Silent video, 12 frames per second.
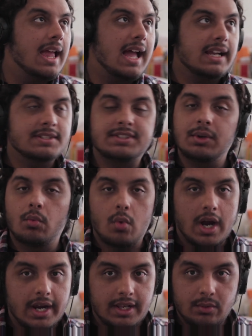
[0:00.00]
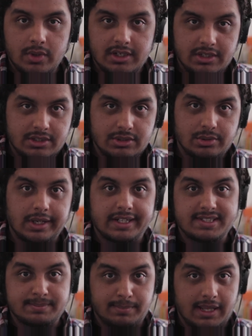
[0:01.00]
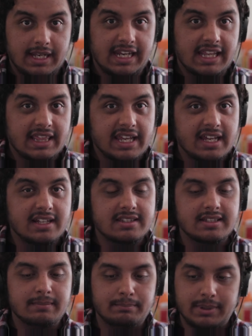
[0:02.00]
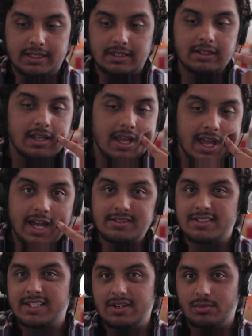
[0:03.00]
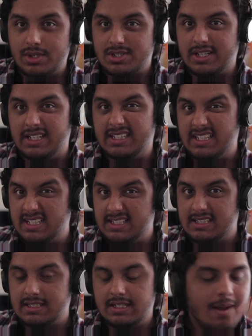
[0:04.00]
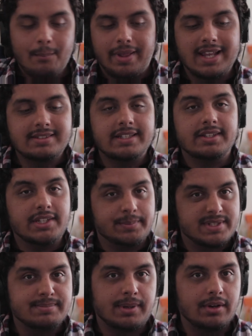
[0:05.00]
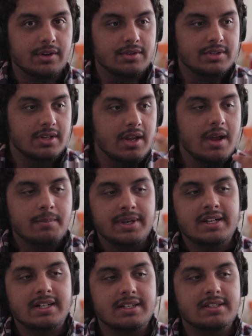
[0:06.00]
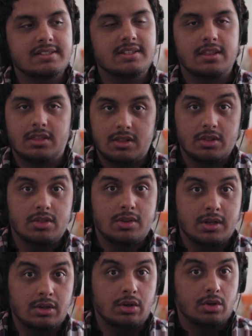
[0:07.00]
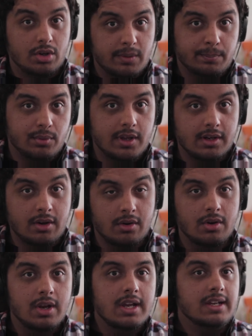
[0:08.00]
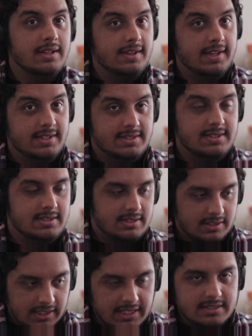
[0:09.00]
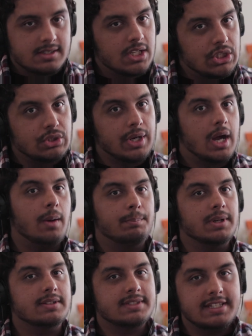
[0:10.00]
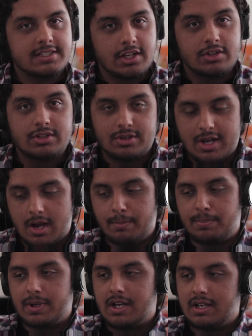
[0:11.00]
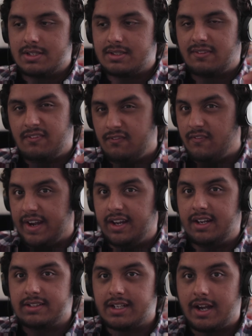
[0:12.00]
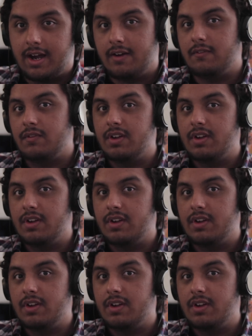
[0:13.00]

I can see why they wanted to explain that, but I just kind of wish they didn't. But that's not the dumbest part, because the good Predator he's there to help us. He's there to help us fight off